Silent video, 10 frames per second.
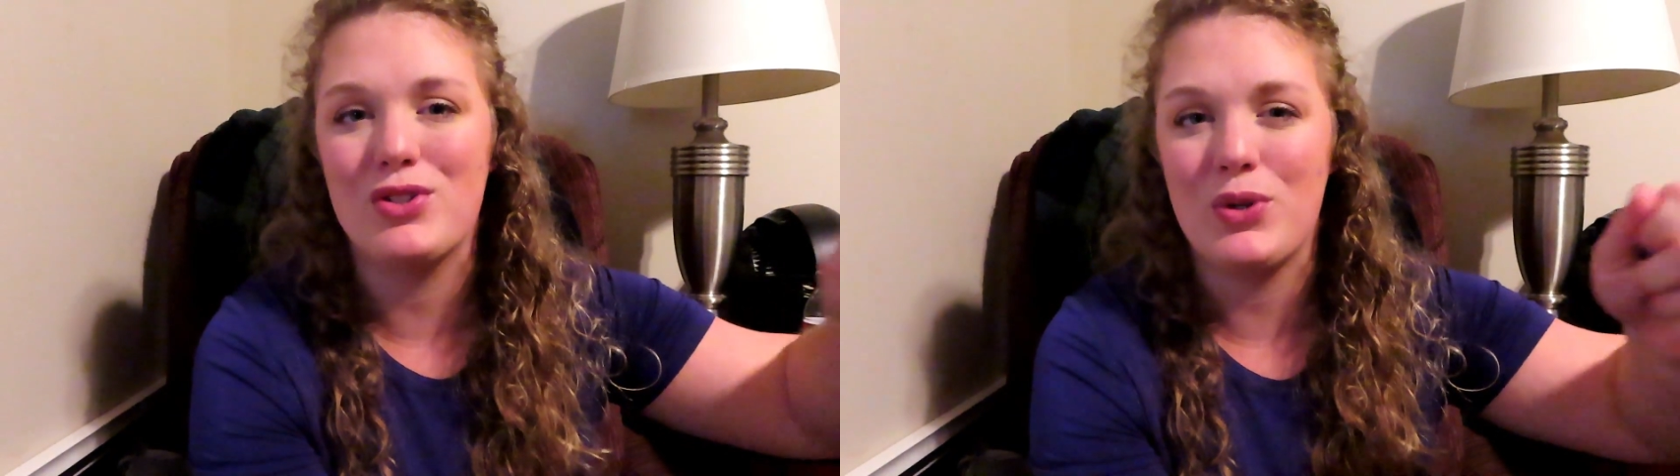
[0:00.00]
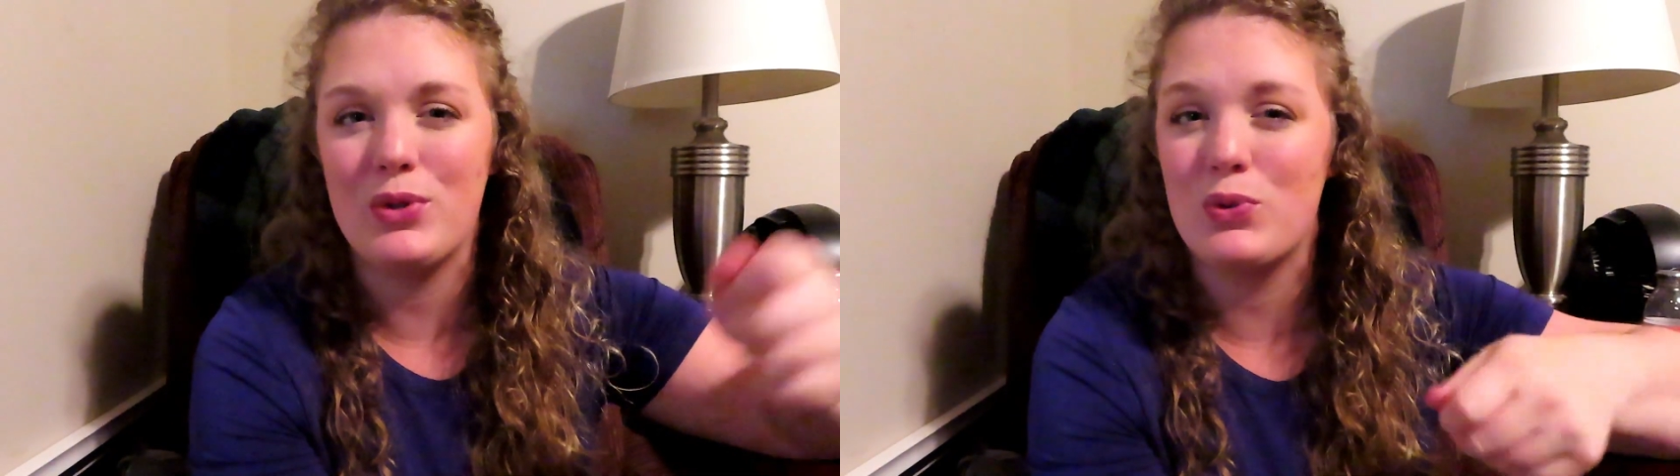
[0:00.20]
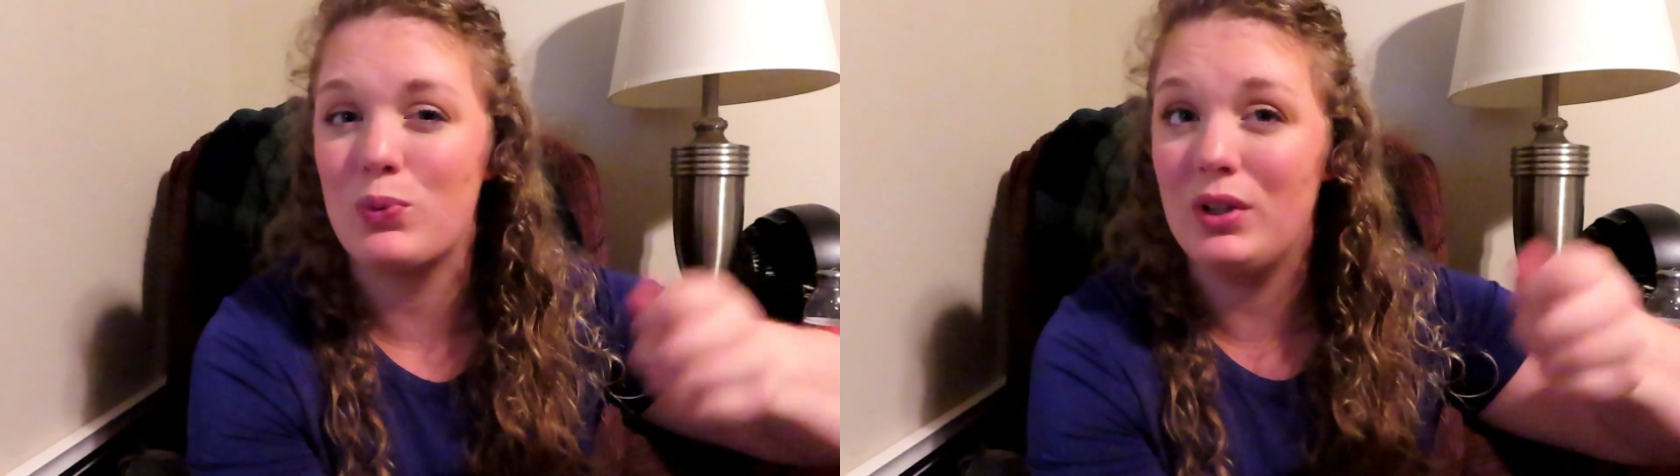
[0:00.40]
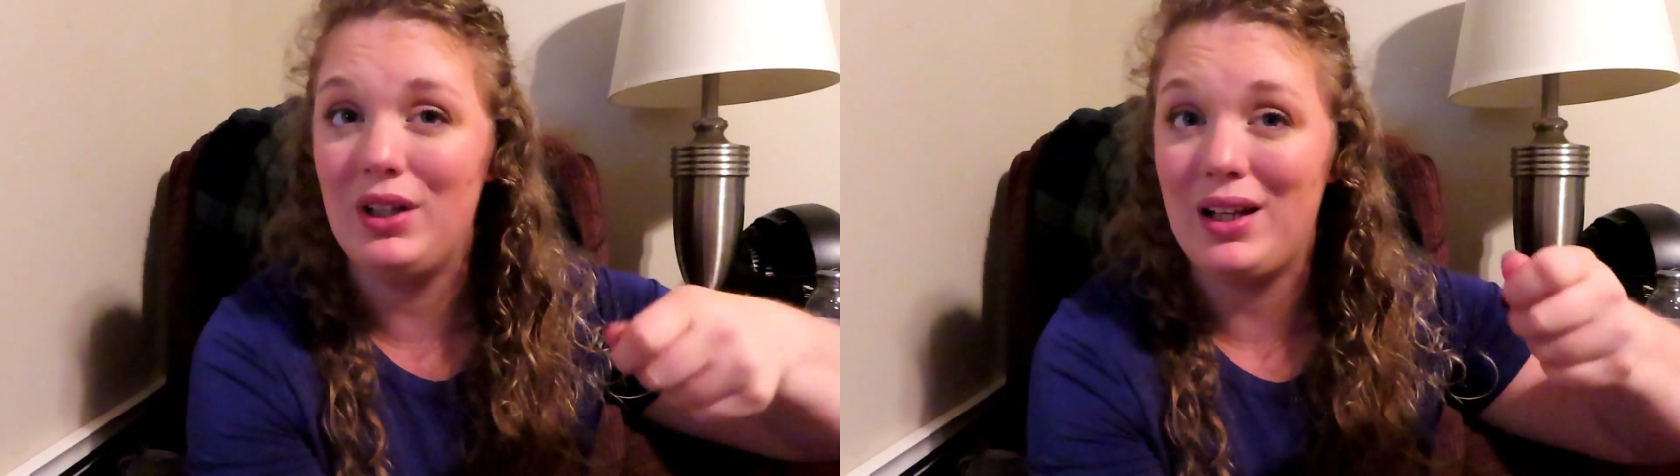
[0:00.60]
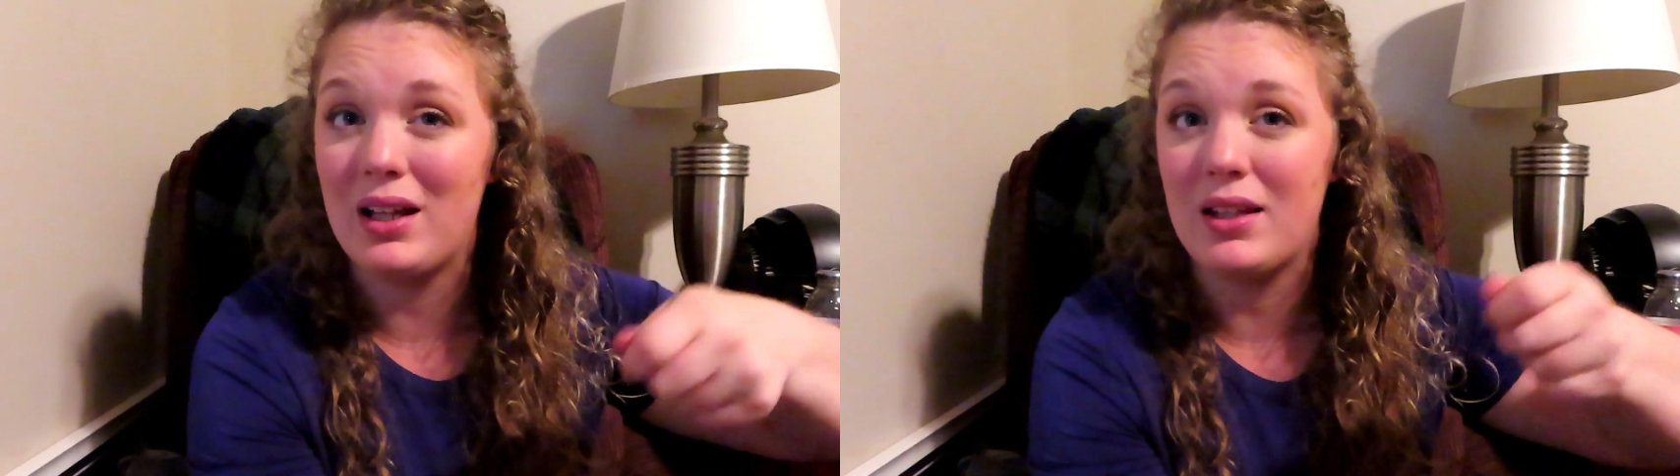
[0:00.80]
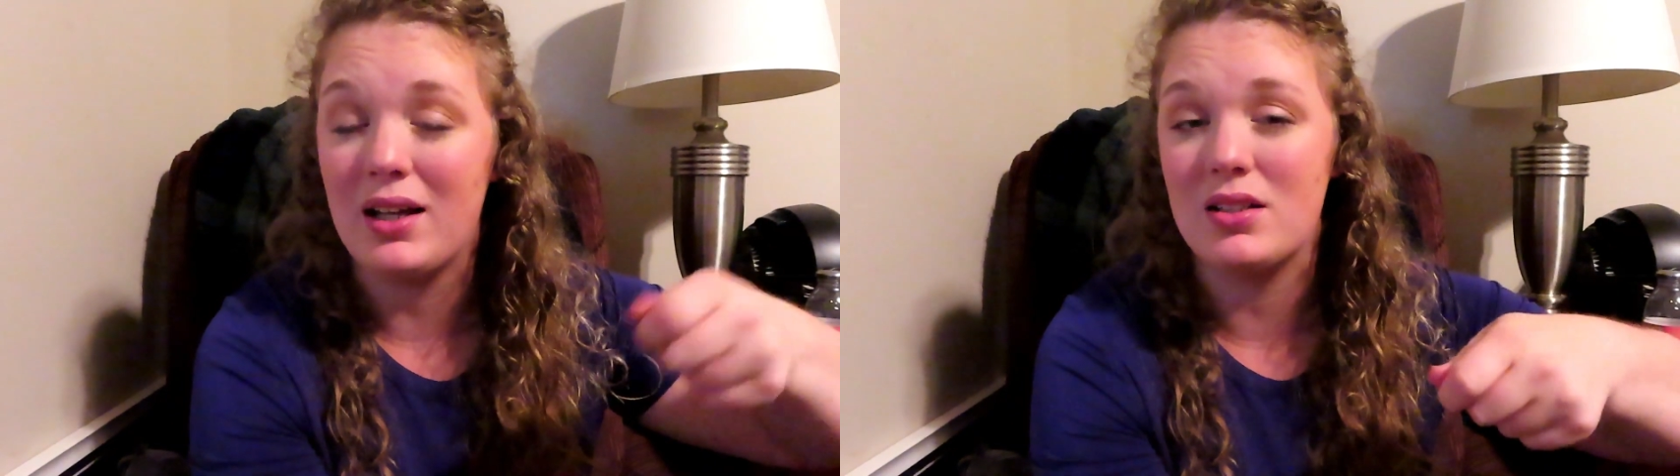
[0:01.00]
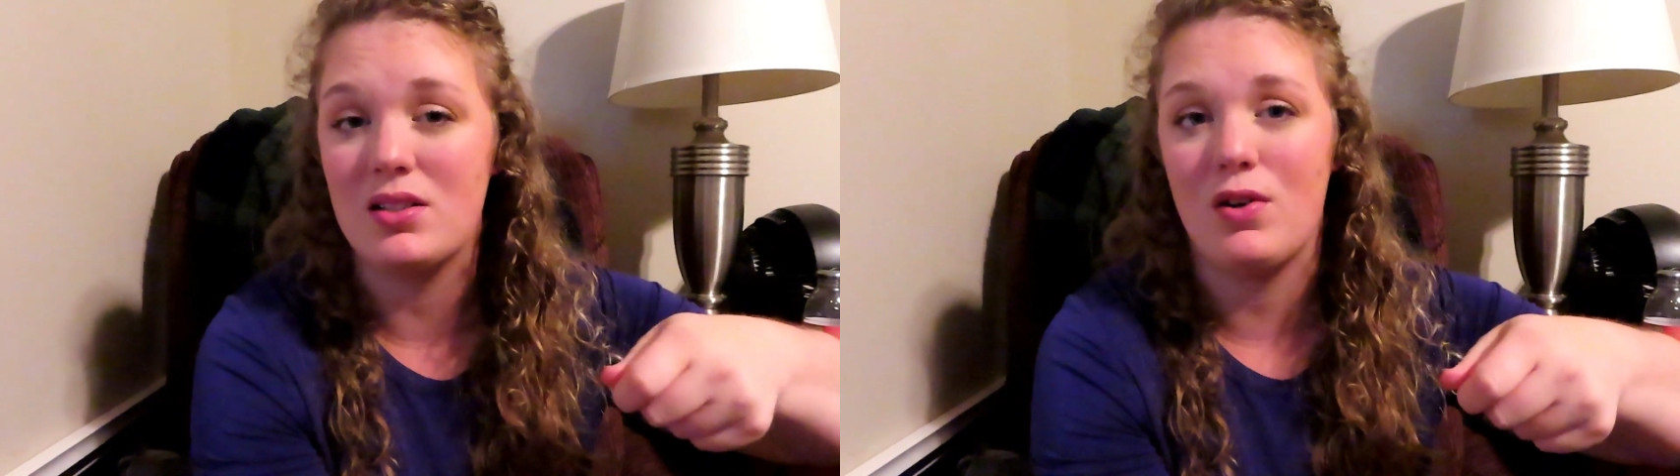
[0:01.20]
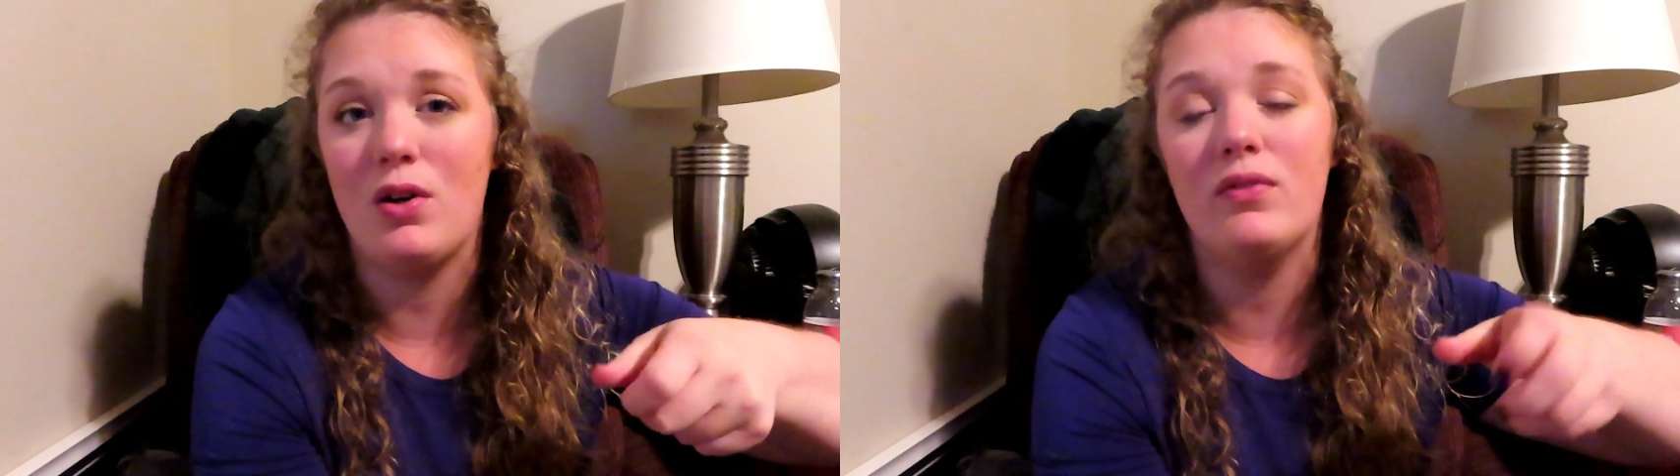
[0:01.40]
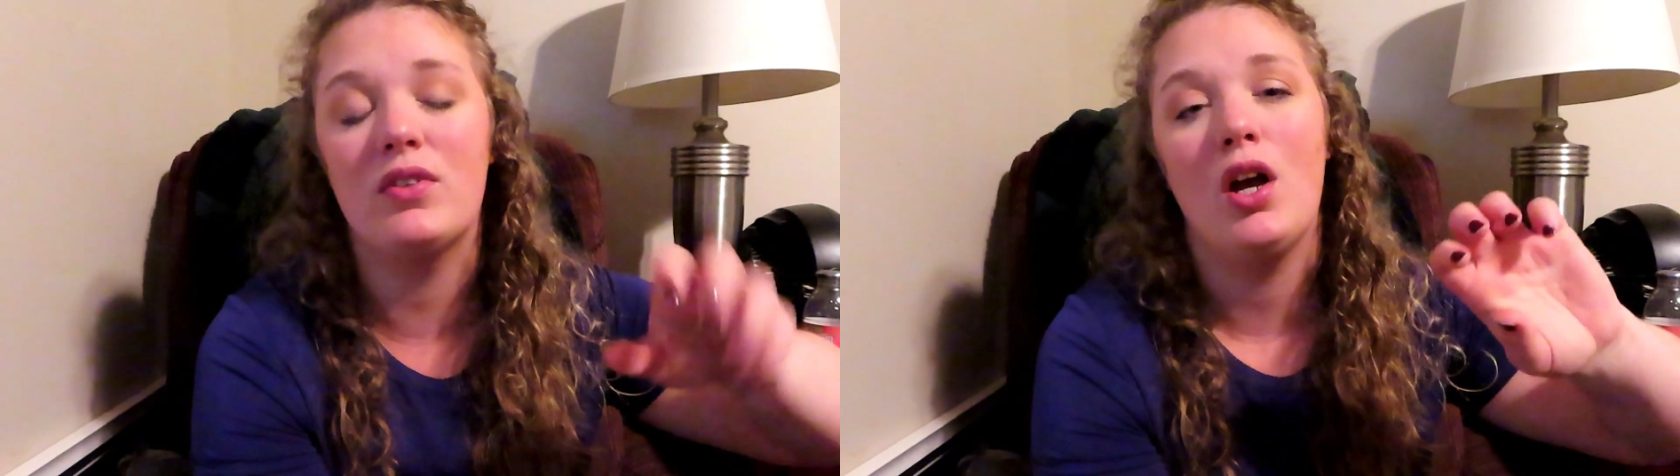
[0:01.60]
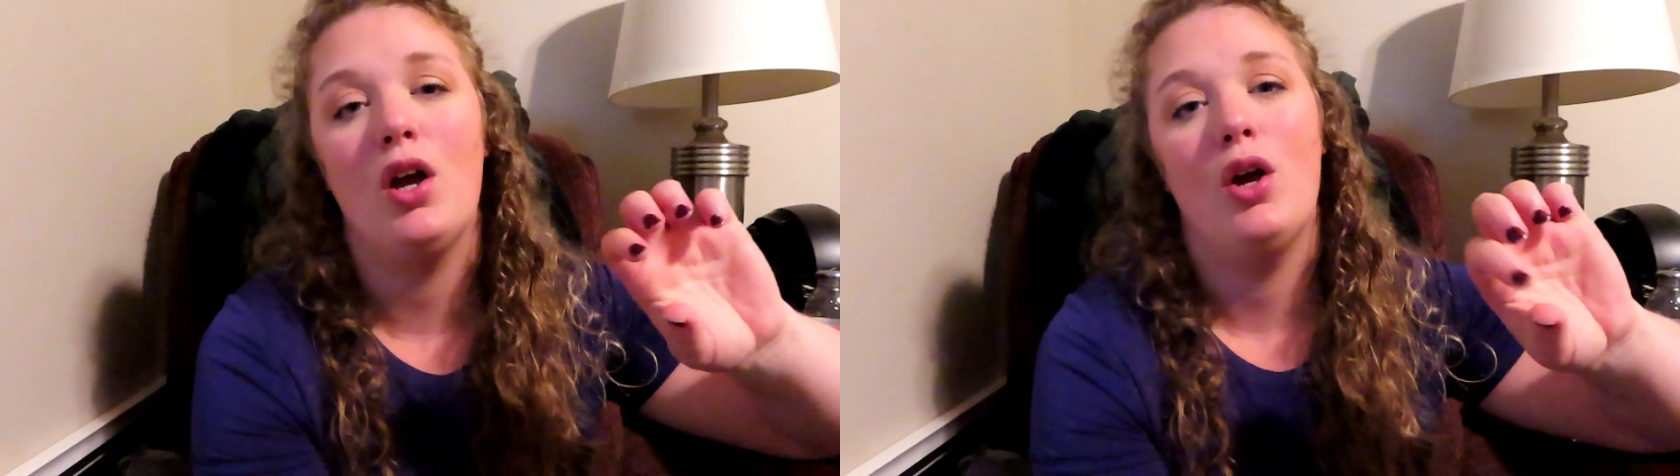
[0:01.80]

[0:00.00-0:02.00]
so it's really not that dissolved.